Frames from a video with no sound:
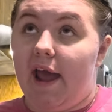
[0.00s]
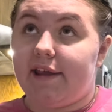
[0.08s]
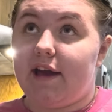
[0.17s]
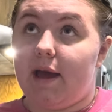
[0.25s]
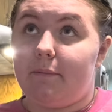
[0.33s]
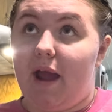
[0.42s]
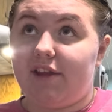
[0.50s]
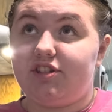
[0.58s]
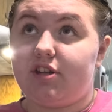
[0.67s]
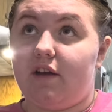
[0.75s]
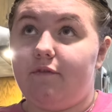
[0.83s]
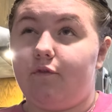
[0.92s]
I got my
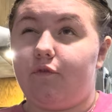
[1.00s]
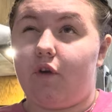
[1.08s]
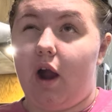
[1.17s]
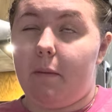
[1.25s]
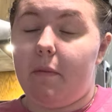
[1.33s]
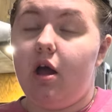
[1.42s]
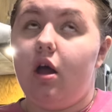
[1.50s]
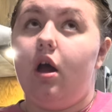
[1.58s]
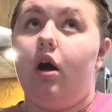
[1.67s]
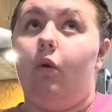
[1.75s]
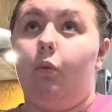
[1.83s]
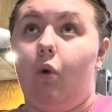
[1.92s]
stuff from
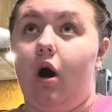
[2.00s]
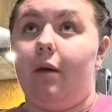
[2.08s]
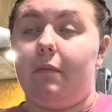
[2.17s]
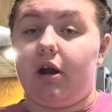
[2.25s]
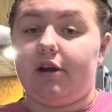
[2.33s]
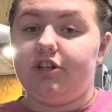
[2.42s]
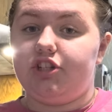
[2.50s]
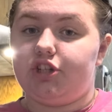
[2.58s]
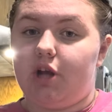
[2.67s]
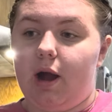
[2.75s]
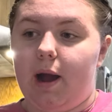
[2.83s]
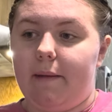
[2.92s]

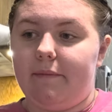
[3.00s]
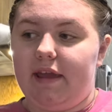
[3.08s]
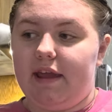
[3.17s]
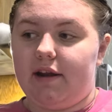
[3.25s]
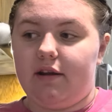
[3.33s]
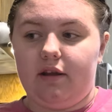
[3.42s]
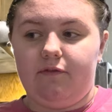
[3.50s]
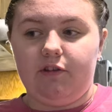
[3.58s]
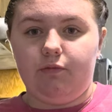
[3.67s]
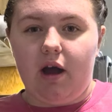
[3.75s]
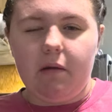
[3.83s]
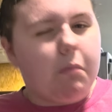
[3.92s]
Walmart. And if
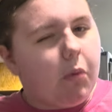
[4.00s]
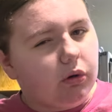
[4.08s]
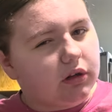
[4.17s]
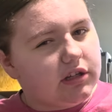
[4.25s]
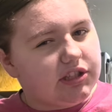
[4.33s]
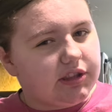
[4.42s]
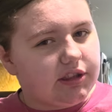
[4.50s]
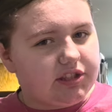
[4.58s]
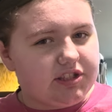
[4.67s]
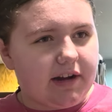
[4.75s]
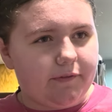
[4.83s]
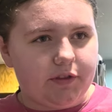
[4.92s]
you want more
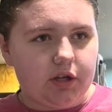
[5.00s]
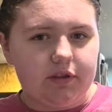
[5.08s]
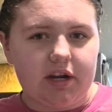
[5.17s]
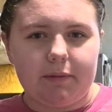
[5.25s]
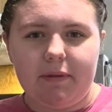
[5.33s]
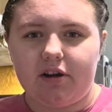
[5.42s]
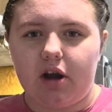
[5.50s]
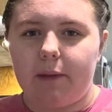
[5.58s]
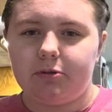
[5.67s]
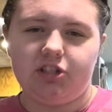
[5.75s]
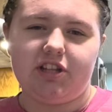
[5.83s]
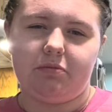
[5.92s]
stuff though that are better
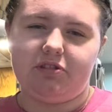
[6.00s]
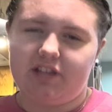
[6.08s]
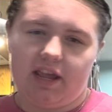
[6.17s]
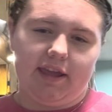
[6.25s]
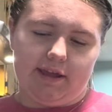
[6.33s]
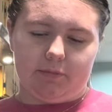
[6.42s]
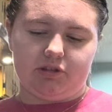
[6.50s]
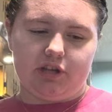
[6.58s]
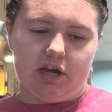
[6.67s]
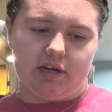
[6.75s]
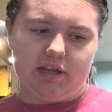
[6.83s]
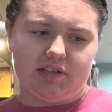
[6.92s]
options, I would say
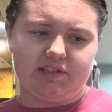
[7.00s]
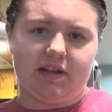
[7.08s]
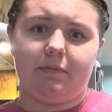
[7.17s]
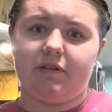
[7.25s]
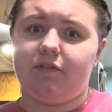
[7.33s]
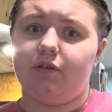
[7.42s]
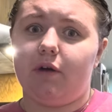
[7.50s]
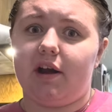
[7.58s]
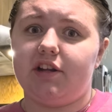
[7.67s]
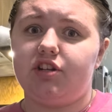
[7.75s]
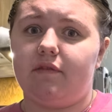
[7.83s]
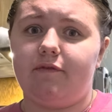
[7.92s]
Amazon. Except if you
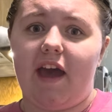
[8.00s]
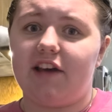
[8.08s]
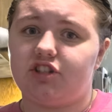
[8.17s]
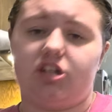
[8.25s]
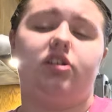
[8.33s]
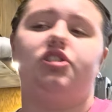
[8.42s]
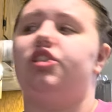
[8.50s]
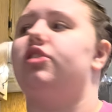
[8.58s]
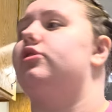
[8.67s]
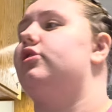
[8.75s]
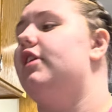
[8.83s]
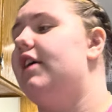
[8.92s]
want to do it faster because
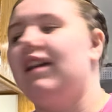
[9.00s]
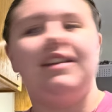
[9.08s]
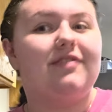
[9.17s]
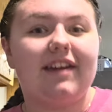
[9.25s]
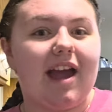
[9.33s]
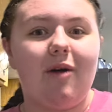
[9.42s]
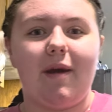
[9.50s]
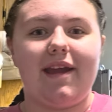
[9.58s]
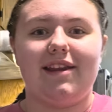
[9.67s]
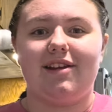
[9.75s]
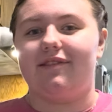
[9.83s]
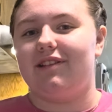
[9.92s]
you can't wait
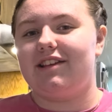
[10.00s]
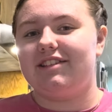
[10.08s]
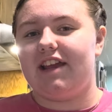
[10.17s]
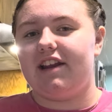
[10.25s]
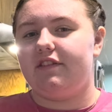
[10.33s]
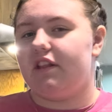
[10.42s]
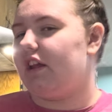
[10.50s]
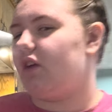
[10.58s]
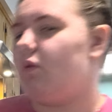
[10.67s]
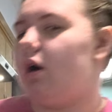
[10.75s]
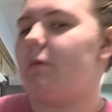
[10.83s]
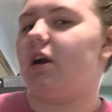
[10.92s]
and you're really excited, then like
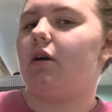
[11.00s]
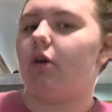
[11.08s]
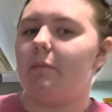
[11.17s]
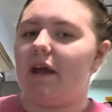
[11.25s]
Walmart or